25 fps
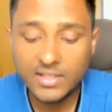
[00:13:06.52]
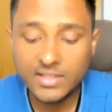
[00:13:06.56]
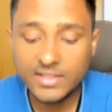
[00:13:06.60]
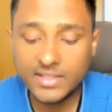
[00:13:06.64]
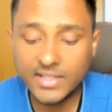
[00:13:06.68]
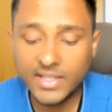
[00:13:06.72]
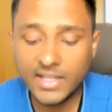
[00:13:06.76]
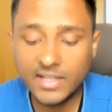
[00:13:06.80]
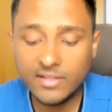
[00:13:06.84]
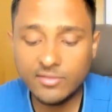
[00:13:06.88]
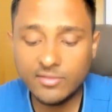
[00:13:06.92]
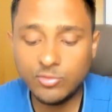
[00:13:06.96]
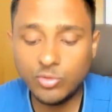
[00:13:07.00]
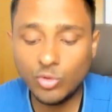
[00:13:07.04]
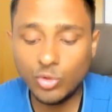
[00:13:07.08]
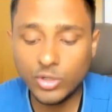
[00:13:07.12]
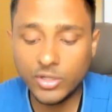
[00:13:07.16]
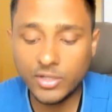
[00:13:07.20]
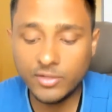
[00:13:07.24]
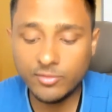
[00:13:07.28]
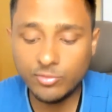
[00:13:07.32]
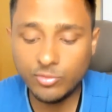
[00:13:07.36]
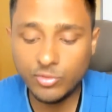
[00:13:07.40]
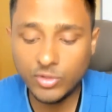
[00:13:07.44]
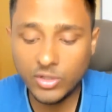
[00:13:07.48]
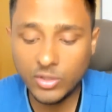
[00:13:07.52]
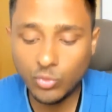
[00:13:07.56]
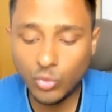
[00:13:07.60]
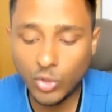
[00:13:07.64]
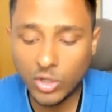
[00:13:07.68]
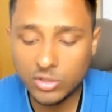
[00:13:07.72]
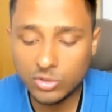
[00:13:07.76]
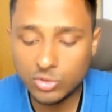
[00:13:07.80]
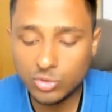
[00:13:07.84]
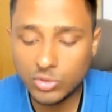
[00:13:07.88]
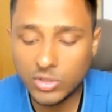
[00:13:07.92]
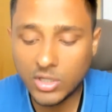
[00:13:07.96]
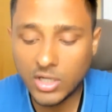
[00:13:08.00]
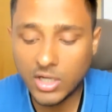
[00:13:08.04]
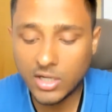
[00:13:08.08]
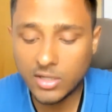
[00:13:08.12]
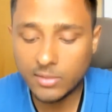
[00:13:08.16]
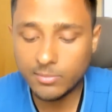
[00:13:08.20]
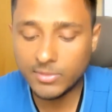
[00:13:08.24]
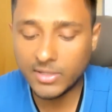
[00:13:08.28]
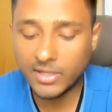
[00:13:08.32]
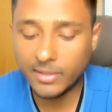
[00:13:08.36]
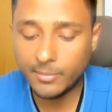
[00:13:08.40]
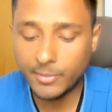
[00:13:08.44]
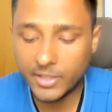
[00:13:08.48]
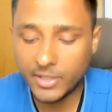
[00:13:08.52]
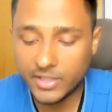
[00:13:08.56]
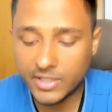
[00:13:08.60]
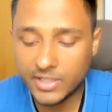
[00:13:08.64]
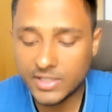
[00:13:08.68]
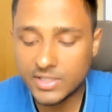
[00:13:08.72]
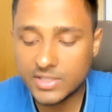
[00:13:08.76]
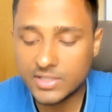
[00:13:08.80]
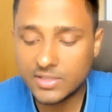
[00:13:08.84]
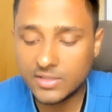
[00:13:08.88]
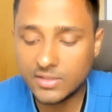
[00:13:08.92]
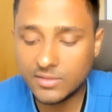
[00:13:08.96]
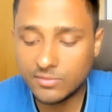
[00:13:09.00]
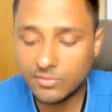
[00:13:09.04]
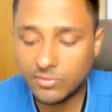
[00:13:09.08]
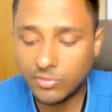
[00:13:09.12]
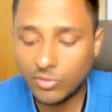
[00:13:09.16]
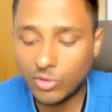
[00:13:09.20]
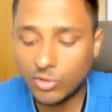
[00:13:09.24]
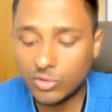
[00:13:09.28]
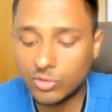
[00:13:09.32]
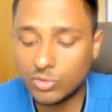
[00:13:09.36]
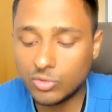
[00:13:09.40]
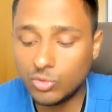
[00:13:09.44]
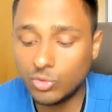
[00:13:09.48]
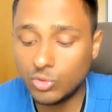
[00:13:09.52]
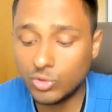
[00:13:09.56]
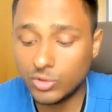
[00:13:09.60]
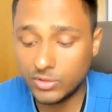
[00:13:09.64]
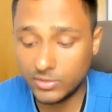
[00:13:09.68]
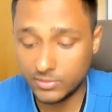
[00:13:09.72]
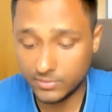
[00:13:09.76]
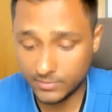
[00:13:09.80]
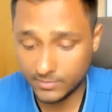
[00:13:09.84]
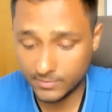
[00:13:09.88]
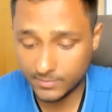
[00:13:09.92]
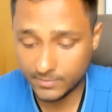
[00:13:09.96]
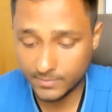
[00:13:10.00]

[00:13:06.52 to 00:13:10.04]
Therefore, if we want to curb lamentation for good,